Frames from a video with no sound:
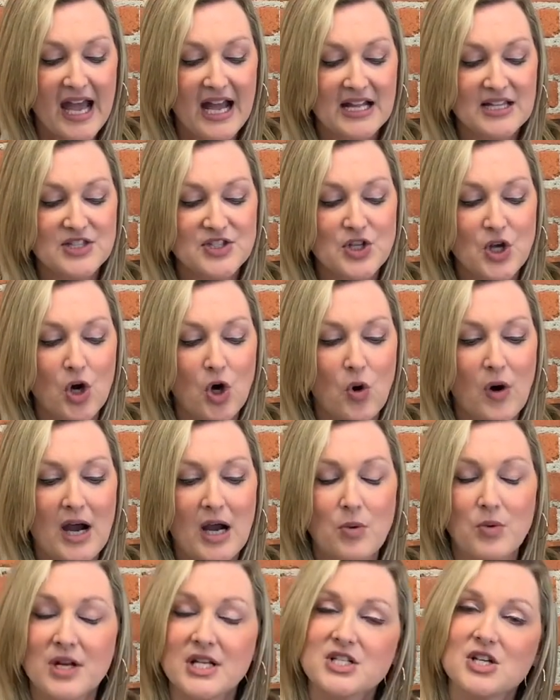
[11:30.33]
And so
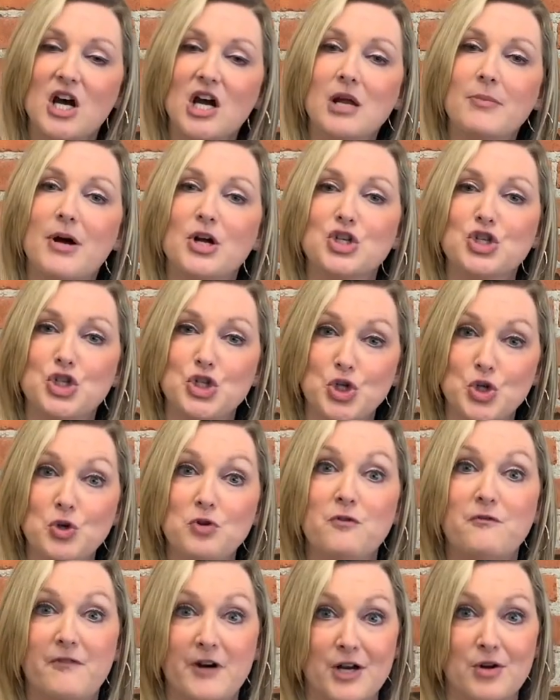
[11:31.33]
I want to talk about
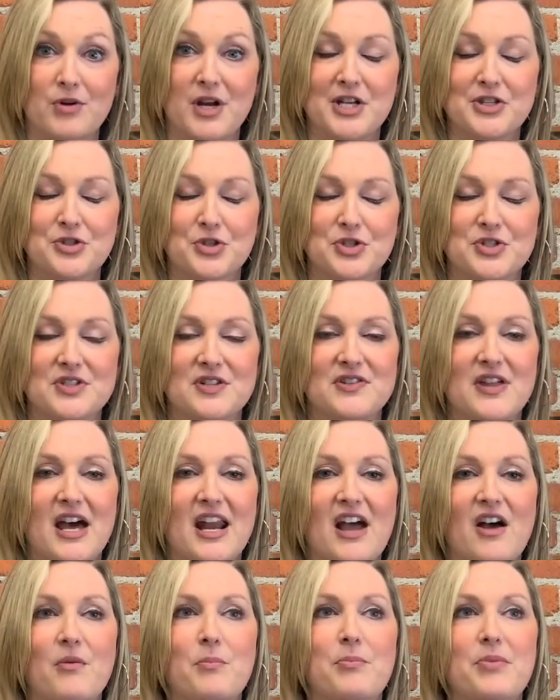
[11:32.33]
2 fundraisers
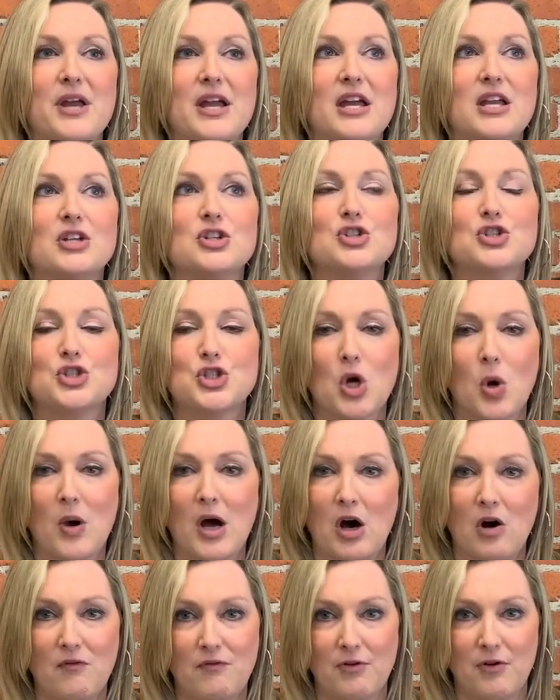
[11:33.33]
that have been so
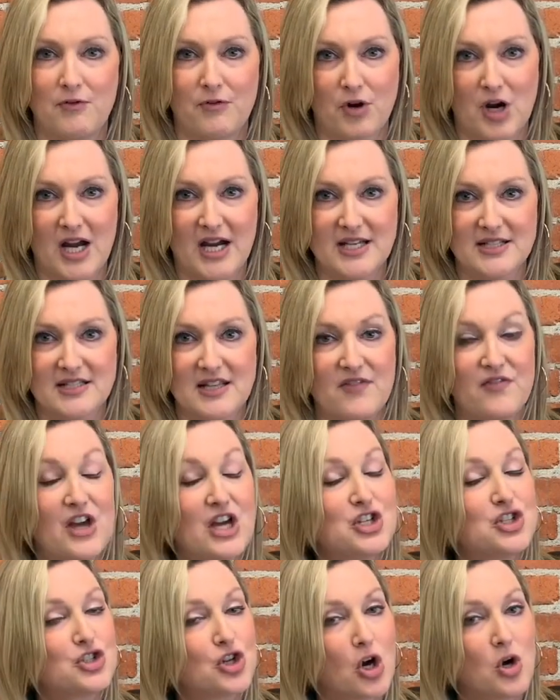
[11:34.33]
helpful for us
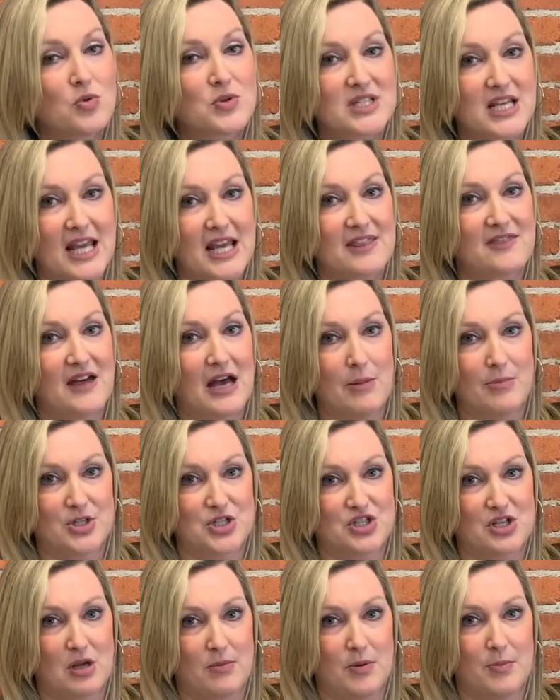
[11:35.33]
that don't take that
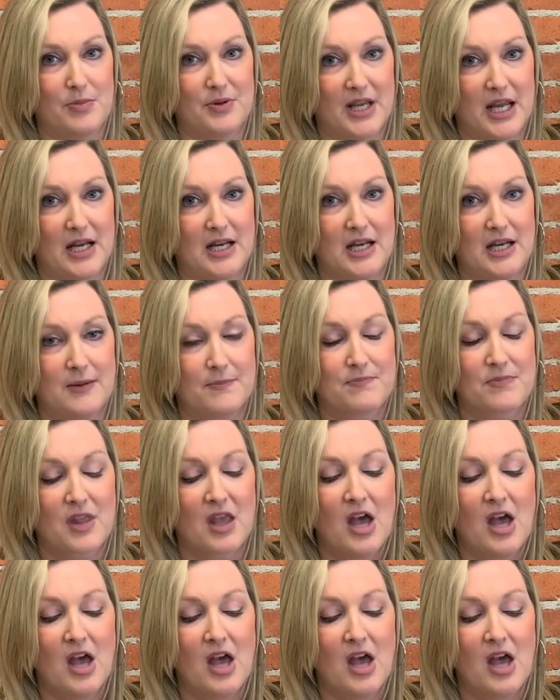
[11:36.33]
much time in planning.